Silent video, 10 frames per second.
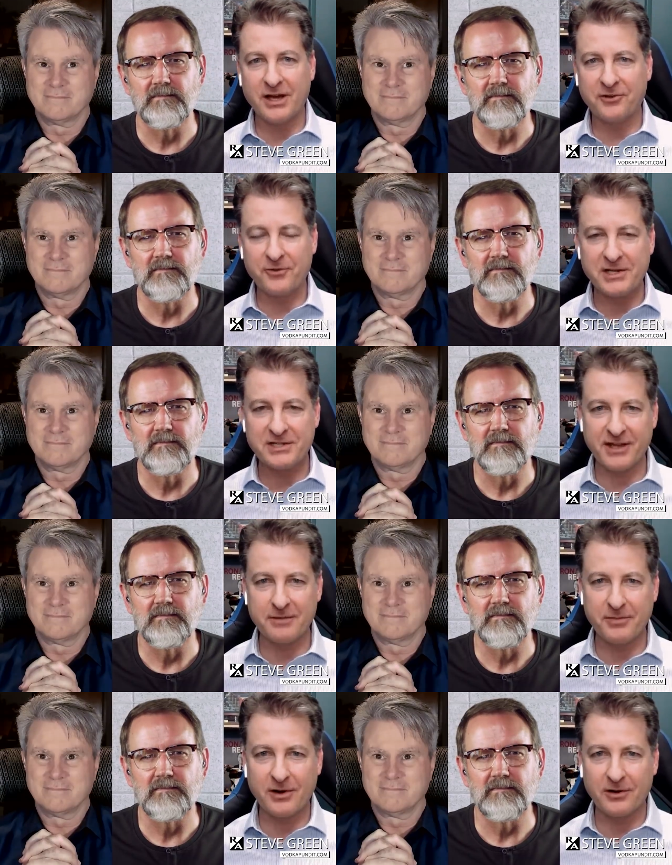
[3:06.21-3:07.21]
Speaker 1: countries if i
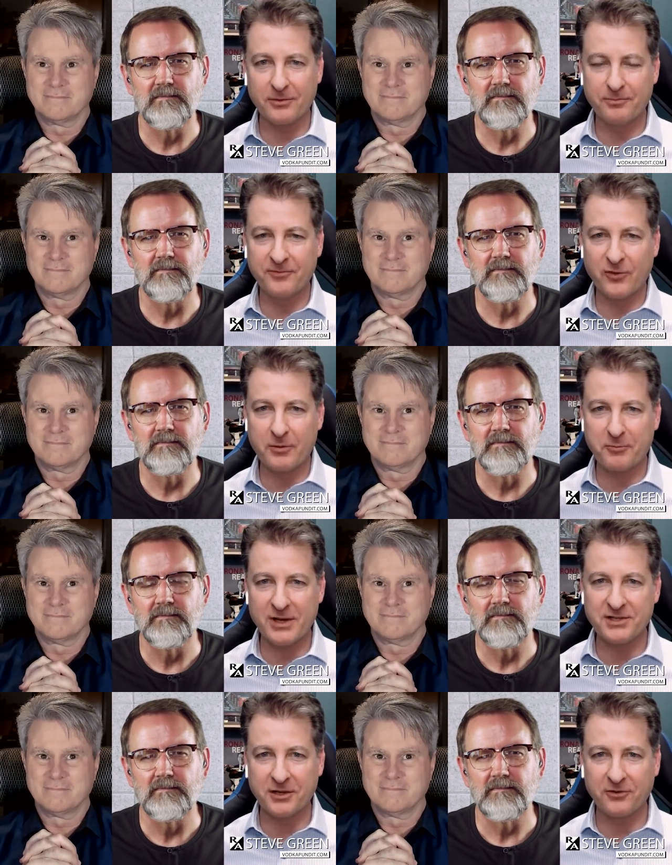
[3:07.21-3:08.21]
can borrow former
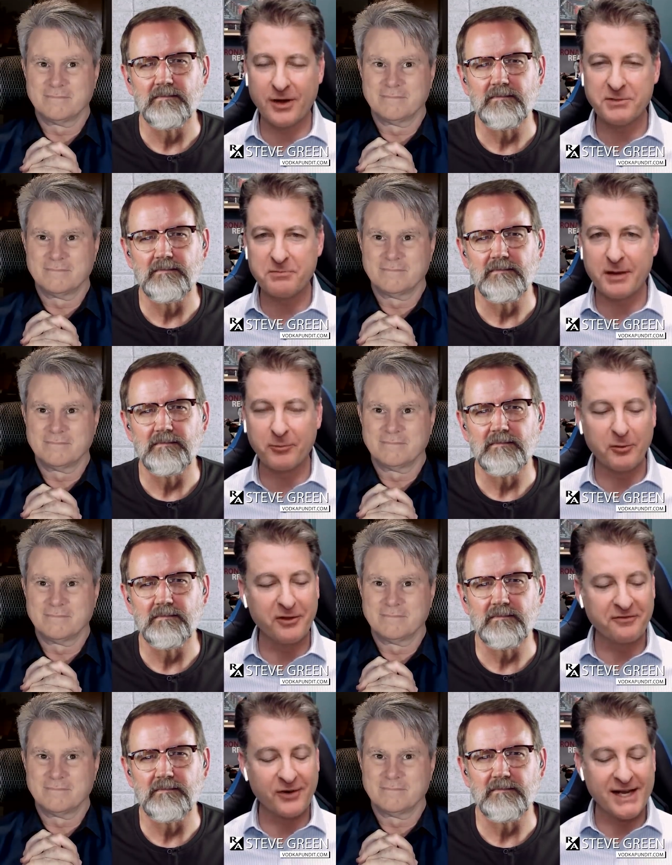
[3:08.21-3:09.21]
president trump's
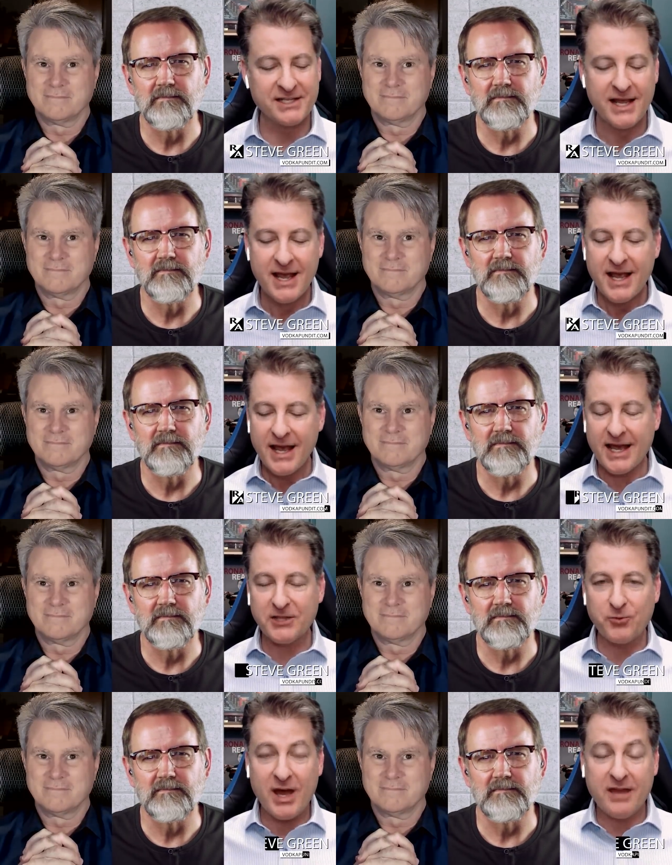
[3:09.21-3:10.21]
memorable phrase
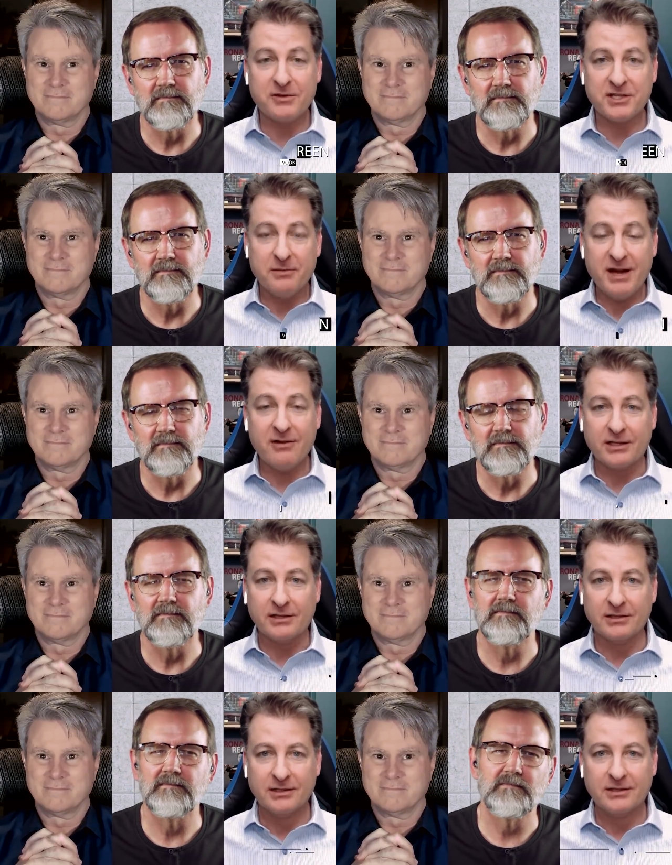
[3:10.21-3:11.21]
that's why there's an
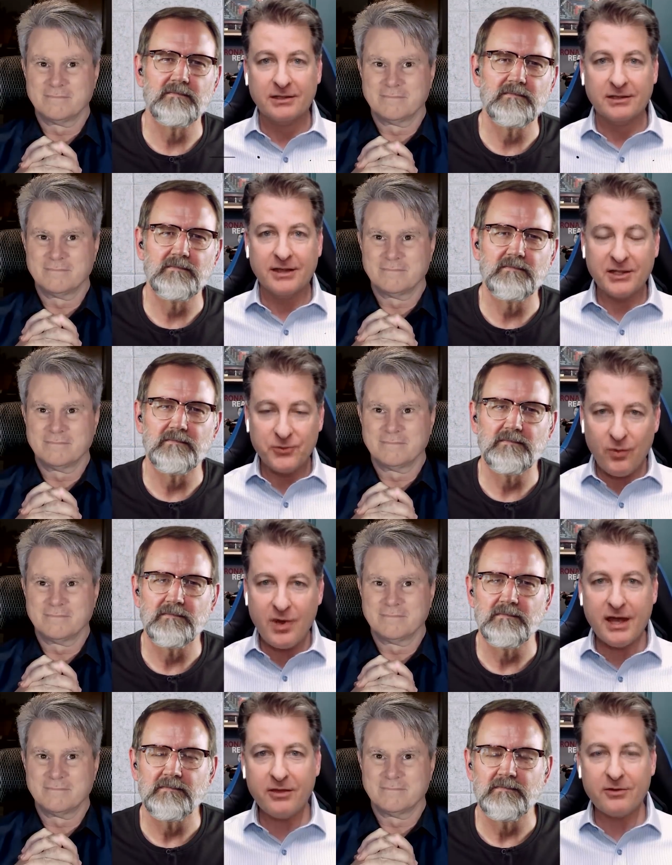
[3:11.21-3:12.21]
america that's
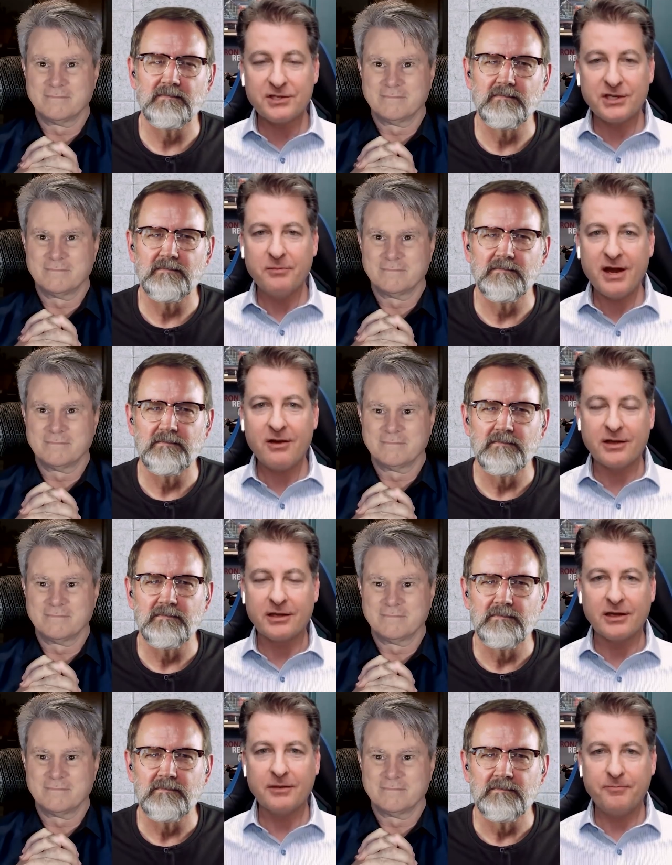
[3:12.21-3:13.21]
why there is an
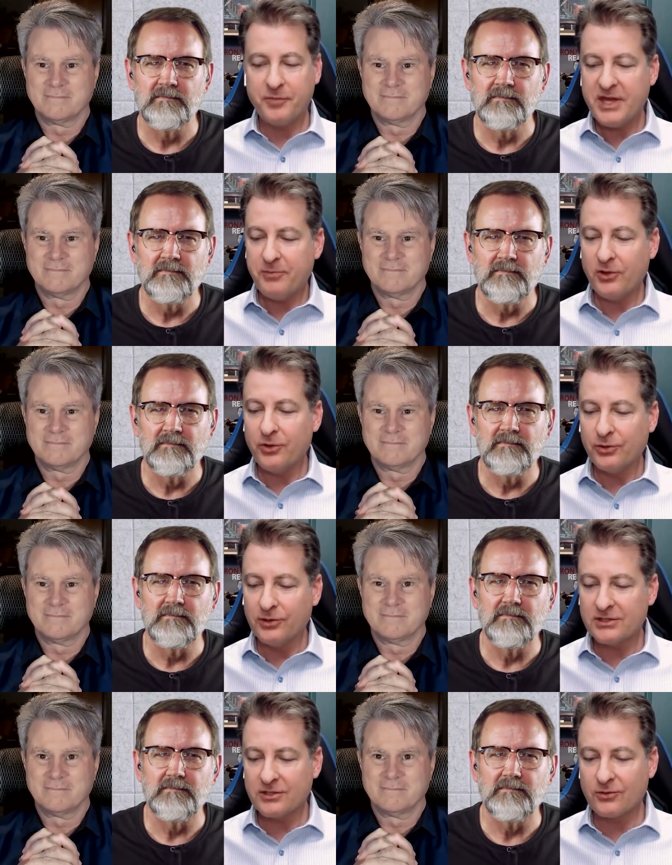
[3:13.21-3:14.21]
America. People who
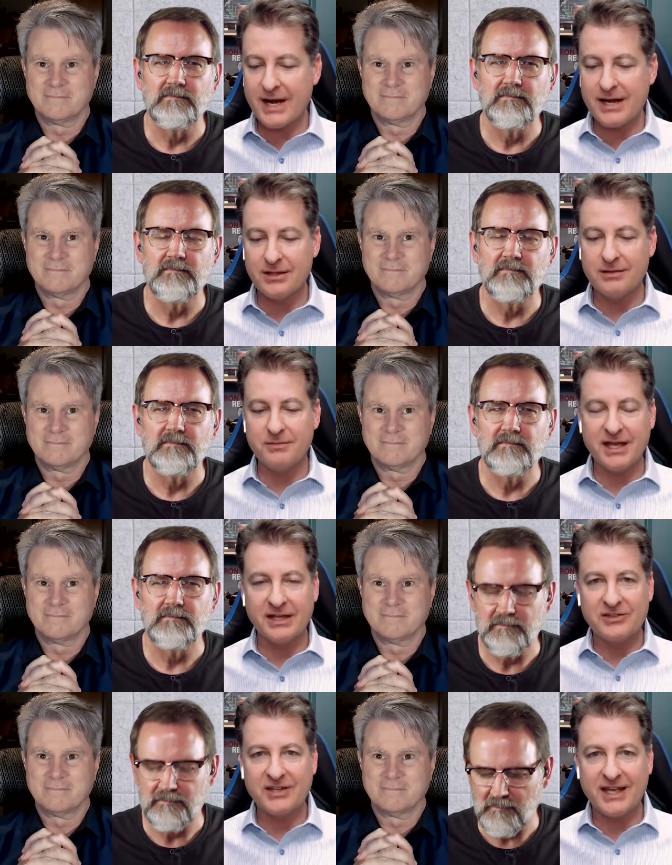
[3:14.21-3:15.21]
looked around them
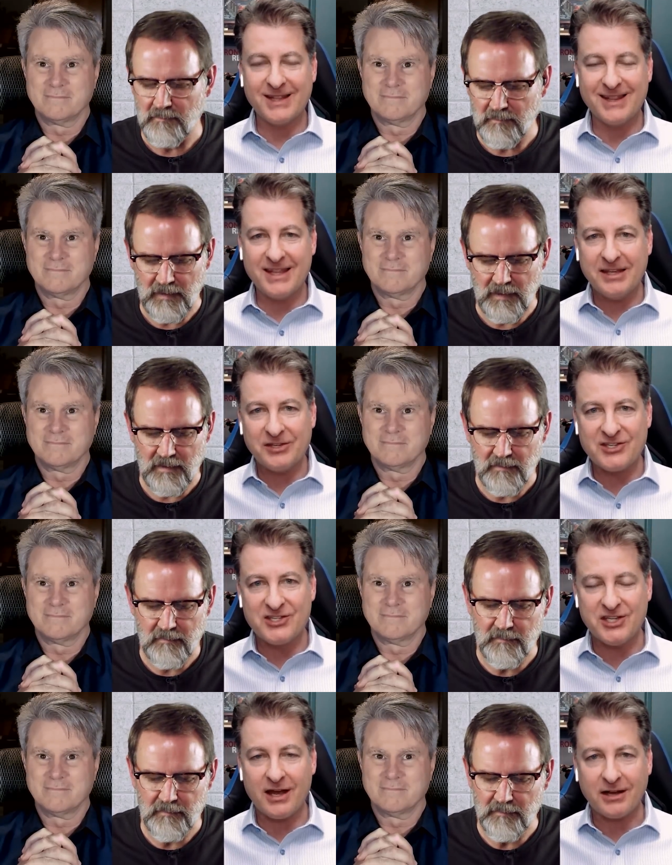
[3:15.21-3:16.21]
and said, "This
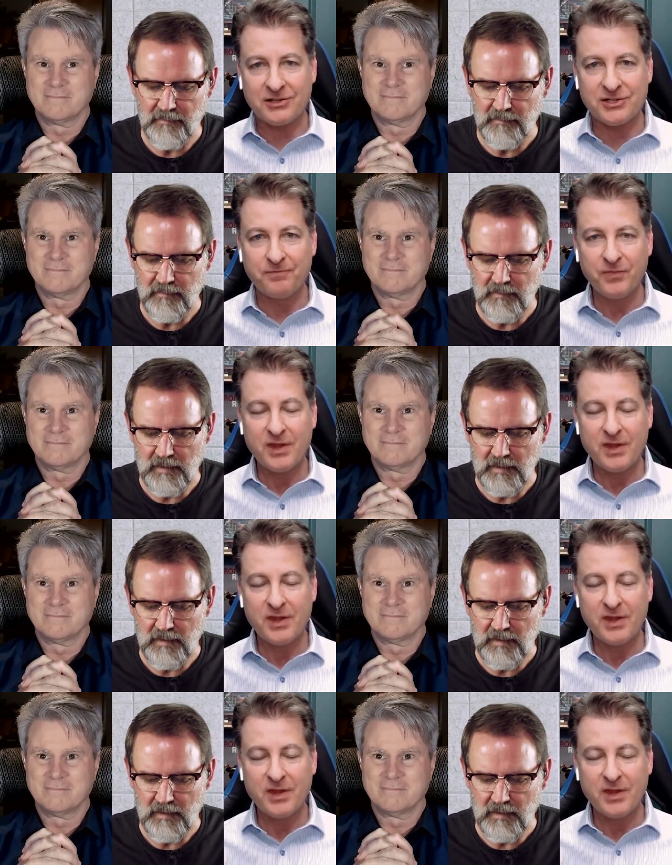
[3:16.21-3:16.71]
sucks."